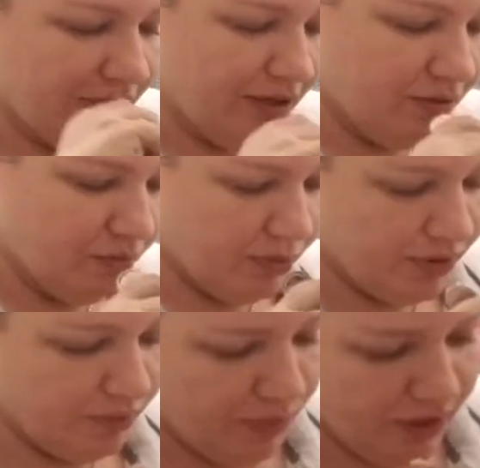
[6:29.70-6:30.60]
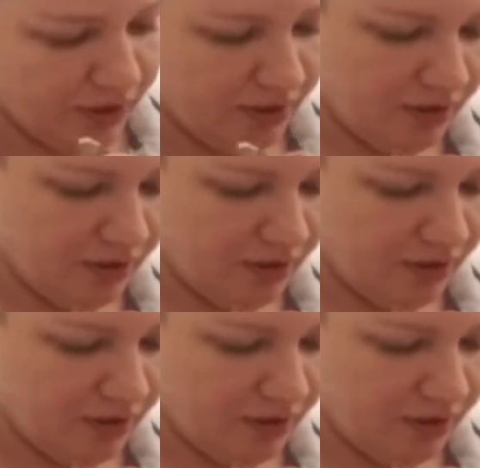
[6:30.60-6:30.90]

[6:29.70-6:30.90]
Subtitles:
I don't put it back.